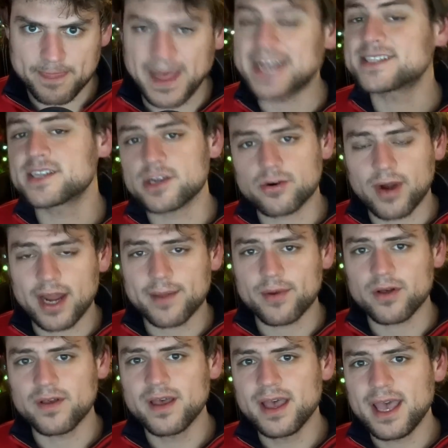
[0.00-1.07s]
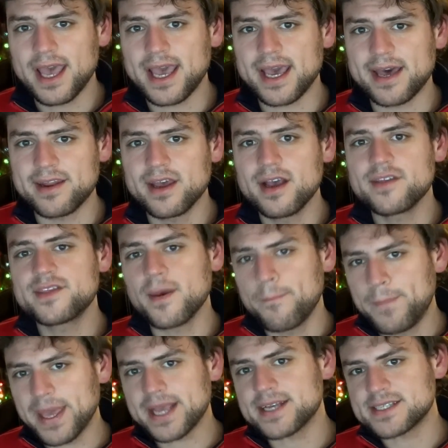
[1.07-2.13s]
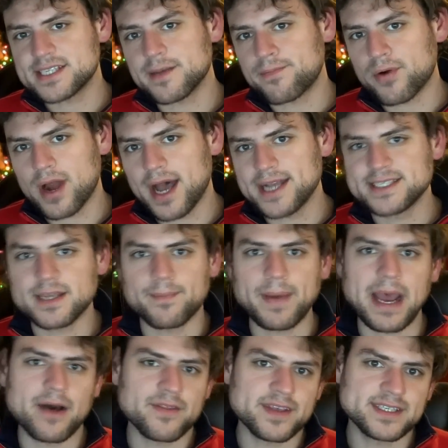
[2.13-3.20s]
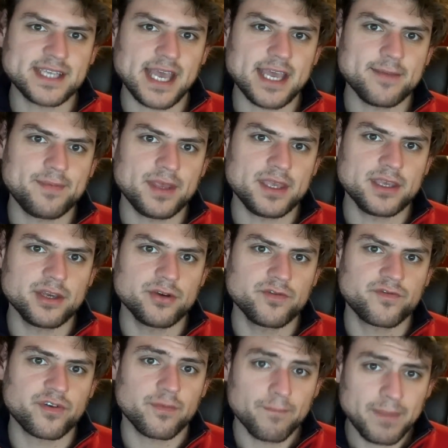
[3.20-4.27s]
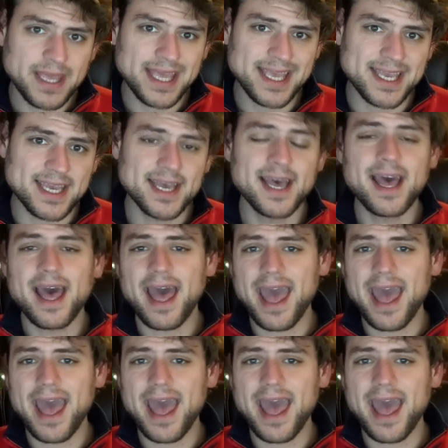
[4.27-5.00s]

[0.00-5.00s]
That's incredible and the biggest surprise about this APU for me